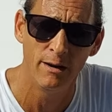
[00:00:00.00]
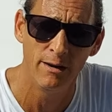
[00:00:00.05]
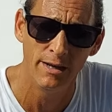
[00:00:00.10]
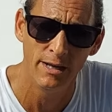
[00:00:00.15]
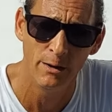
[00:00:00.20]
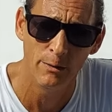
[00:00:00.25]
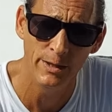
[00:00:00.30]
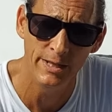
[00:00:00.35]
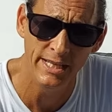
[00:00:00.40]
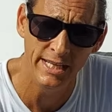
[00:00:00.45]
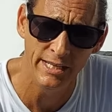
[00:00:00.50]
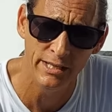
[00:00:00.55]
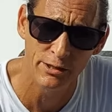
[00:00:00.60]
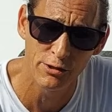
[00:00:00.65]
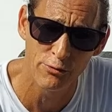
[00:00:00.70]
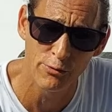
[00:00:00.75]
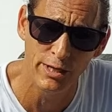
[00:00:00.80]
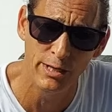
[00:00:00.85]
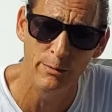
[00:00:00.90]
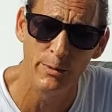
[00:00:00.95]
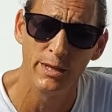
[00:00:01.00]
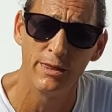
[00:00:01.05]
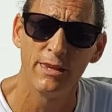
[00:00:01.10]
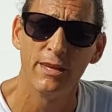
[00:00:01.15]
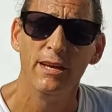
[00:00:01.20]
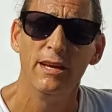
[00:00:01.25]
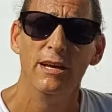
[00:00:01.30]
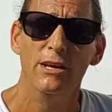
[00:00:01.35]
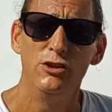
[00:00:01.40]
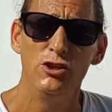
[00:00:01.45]
in the industry with
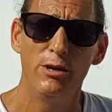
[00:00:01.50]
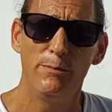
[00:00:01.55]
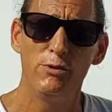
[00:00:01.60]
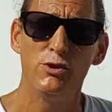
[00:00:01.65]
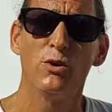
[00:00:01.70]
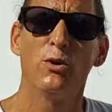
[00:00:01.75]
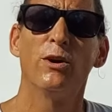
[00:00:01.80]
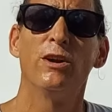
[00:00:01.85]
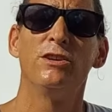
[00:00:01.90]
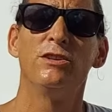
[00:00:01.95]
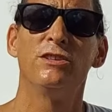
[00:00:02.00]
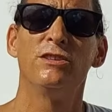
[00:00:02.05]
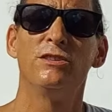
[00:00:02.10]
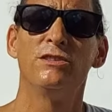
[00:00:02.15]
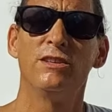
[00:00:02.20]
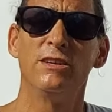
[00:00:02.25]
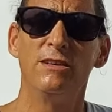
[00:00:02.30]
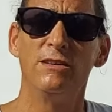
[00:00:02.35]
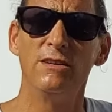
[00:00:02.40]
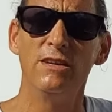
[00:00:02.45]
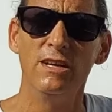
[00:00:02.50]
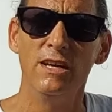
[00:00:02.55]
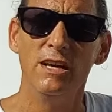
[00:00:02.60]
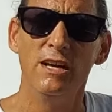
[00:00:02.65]
chip shortages and